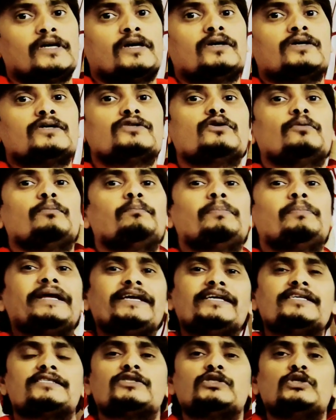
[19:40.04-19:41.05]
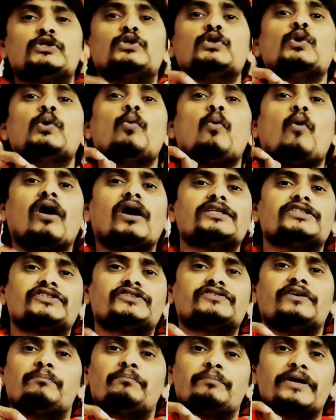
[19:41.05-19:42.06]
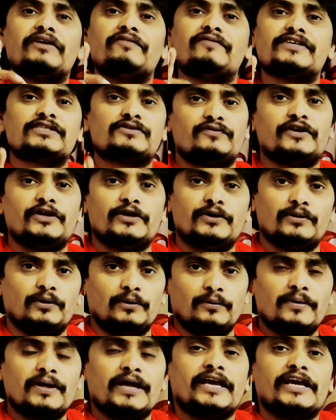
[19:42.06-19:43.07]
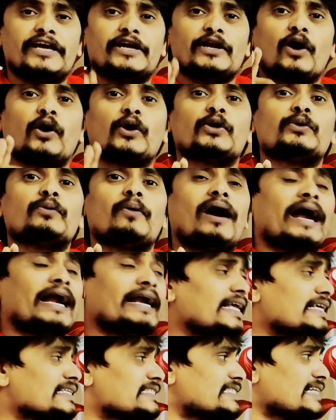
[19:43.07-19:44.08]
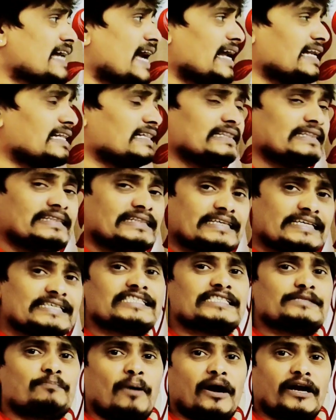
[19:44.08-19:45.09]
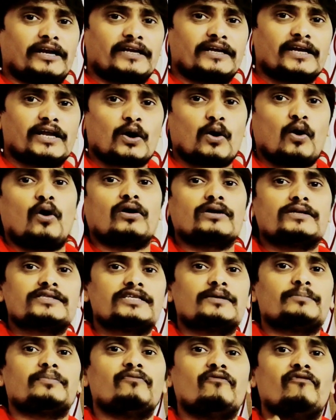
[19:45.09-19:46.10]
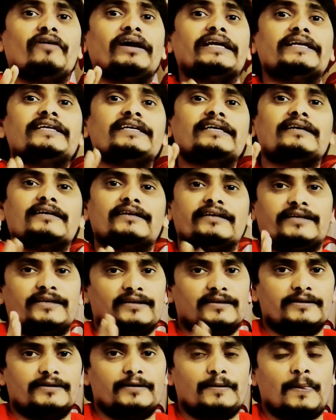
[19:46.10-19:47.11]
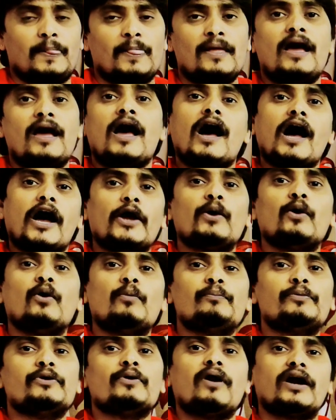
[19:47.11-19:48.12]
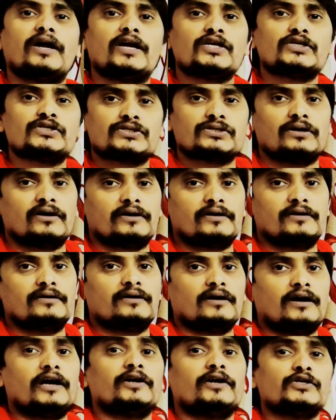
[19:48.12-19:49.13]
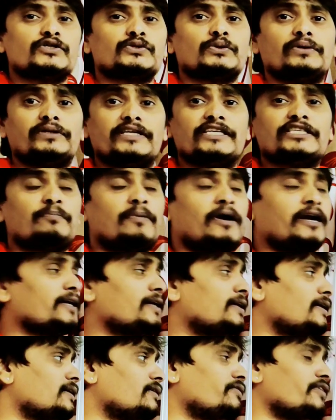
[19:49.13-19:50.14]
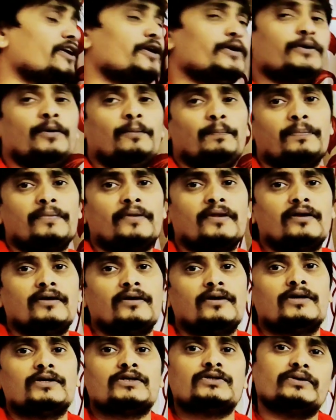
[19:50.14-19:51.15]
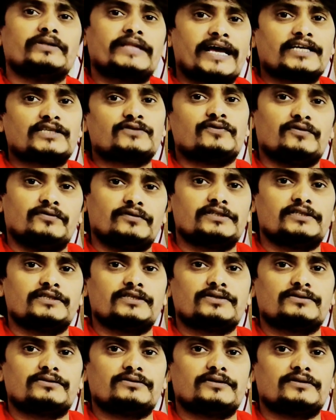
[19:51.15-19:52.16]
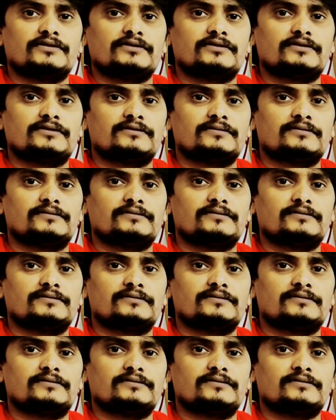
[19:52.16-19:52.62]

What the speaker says: so please do watch the previous video in order to understand this particular concept very clearly. I hope you understood this particular video. So, thanks for watching, students.